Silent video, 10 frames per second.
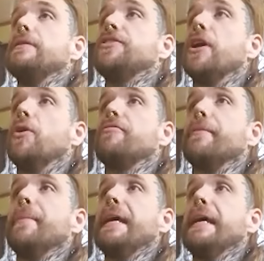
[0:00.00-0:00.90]
So
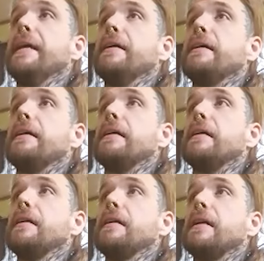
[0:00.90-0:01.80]
for me,
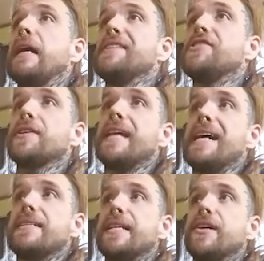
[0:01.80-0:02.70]
I took
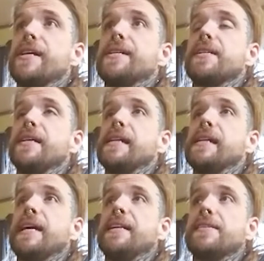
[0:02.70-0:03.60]
that
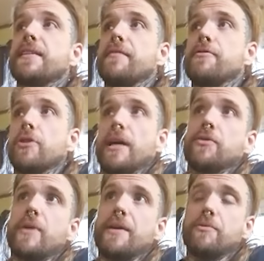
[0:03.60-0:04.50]
seriously. And instead of trying
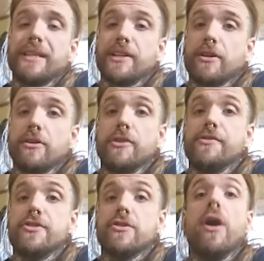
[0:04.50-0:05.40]
to write really
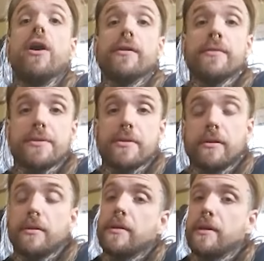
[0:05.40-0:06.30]
good songs,
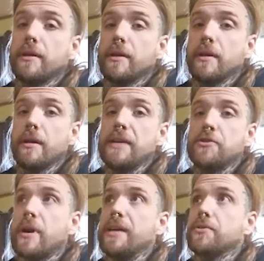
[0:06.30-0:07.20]
I
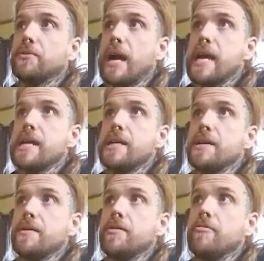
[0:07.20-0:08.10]
tried to write
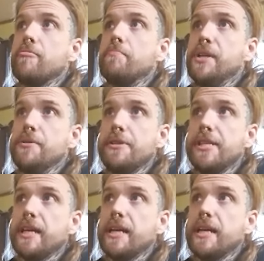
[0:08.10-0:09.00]

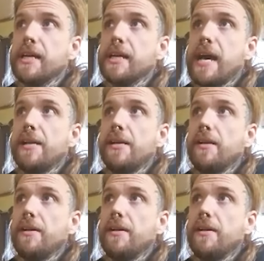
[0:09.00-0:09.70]
music that